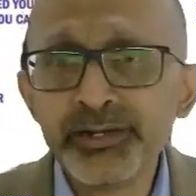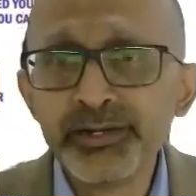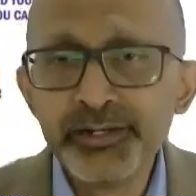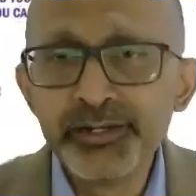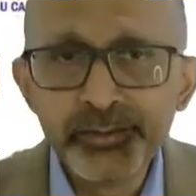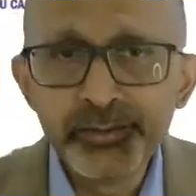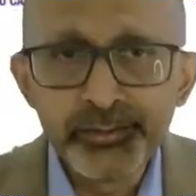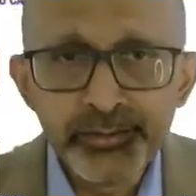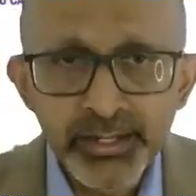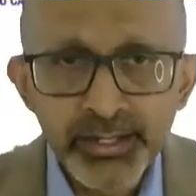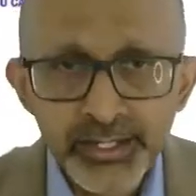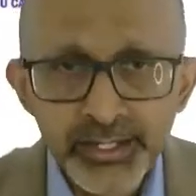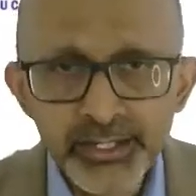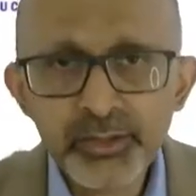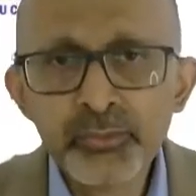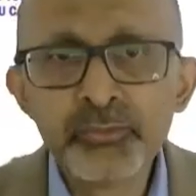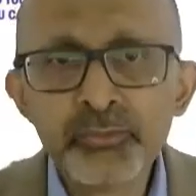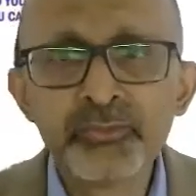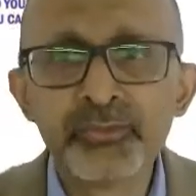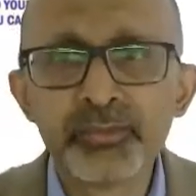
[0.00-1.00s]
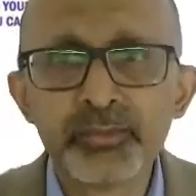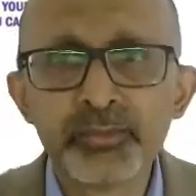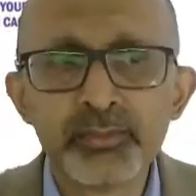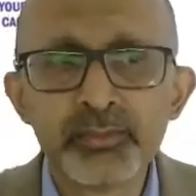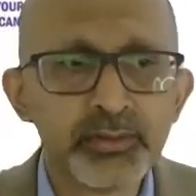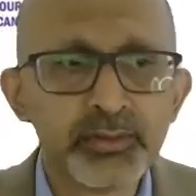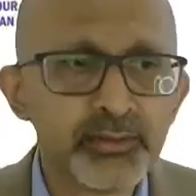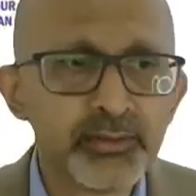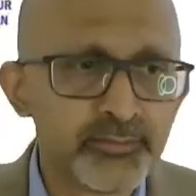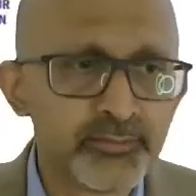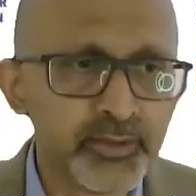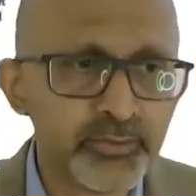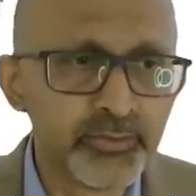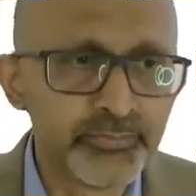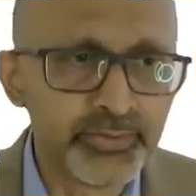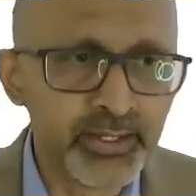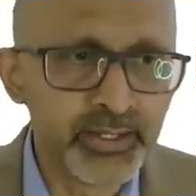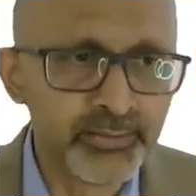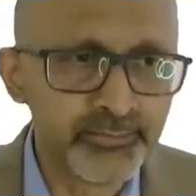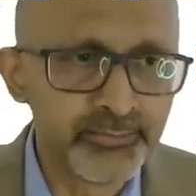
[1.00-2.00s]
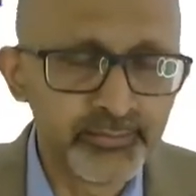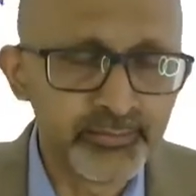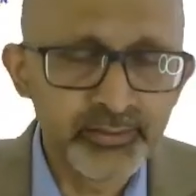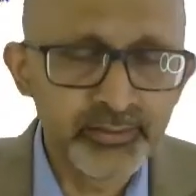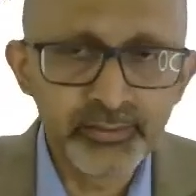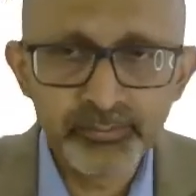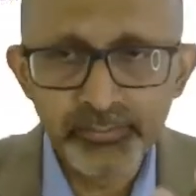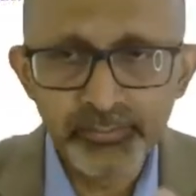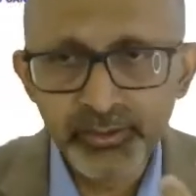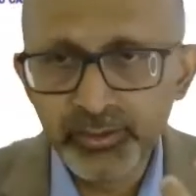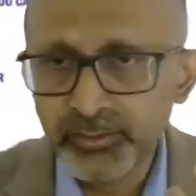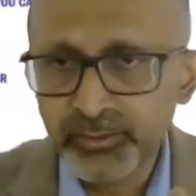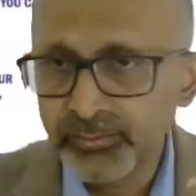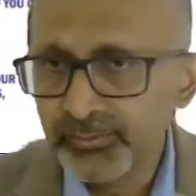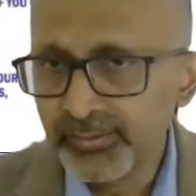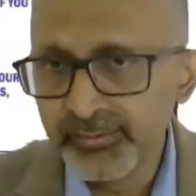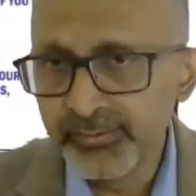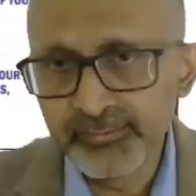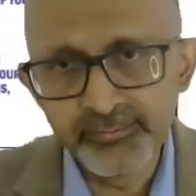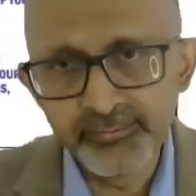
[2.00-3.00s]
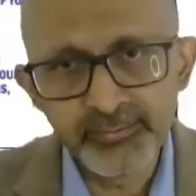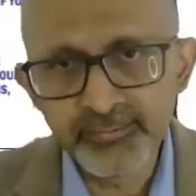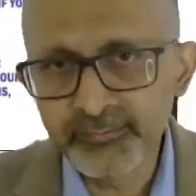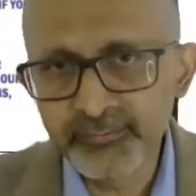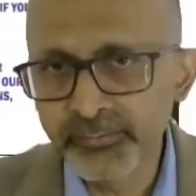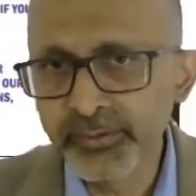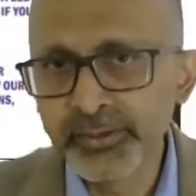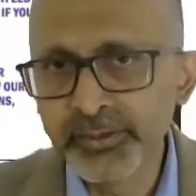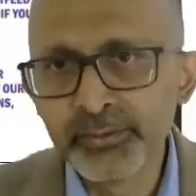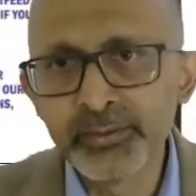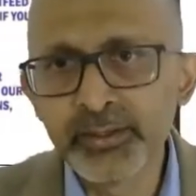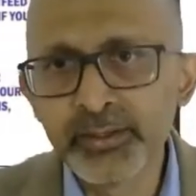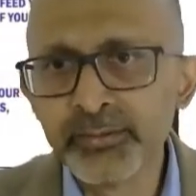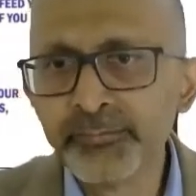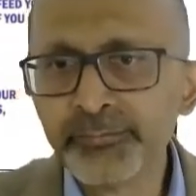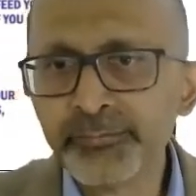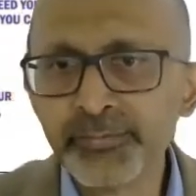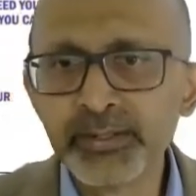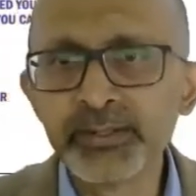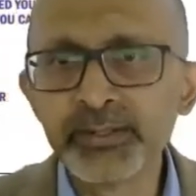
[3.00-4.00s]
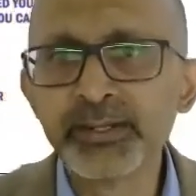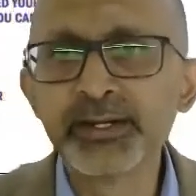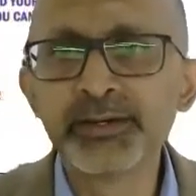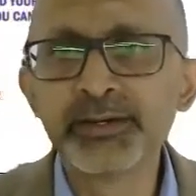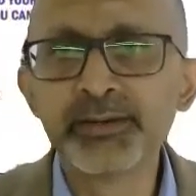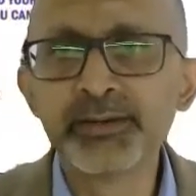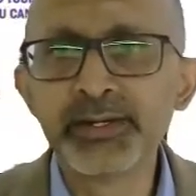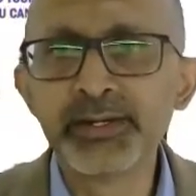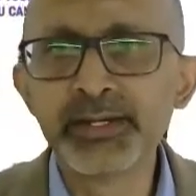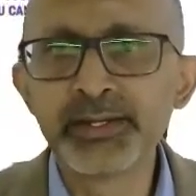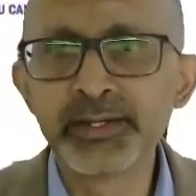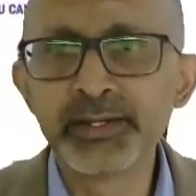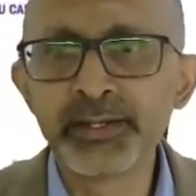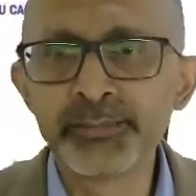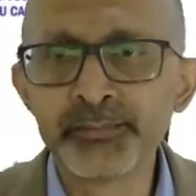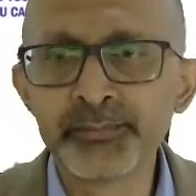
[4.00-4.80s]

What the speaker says: to reduce risk of cancer. It is just for your comfort that you are taking.